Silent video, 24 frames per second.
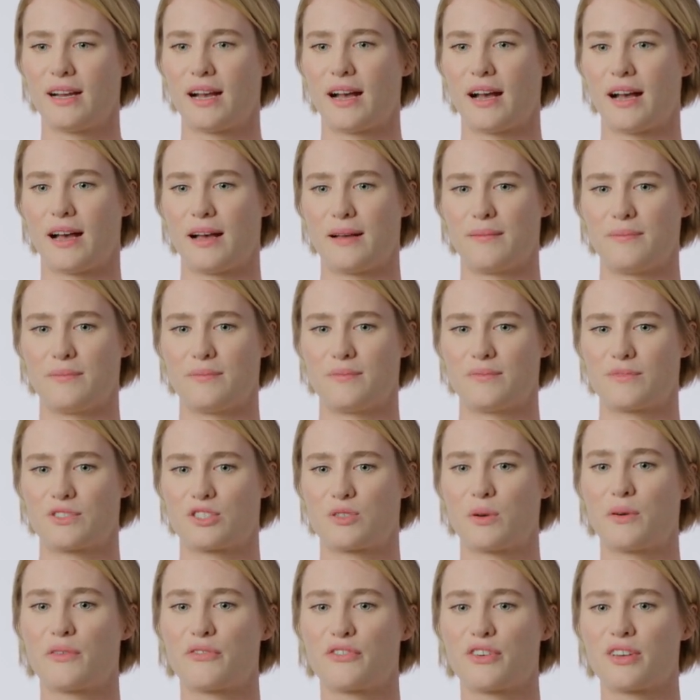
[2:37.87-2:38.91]
Um,
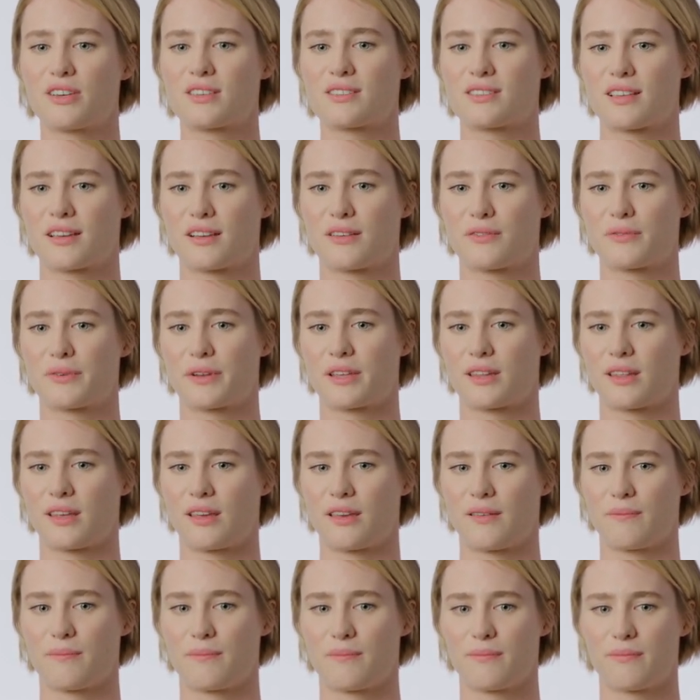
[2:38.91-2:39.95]
so it feels like a
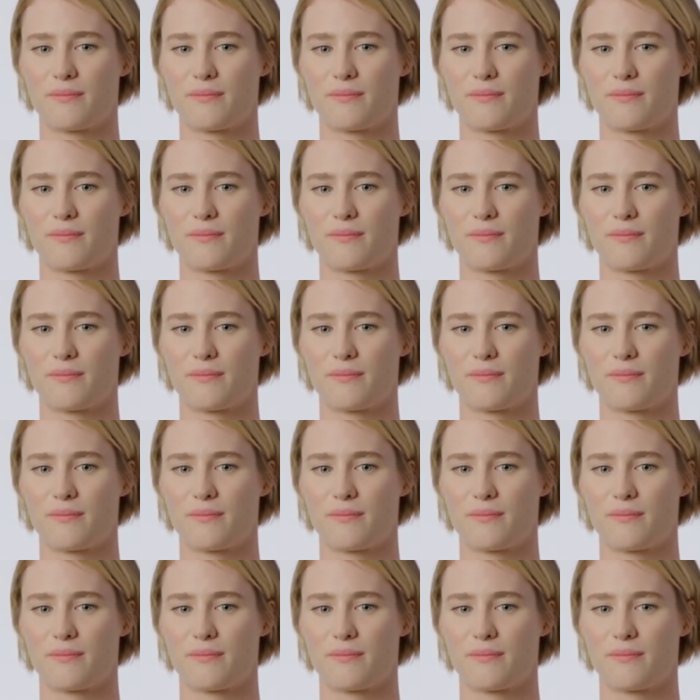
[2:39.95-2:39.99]
really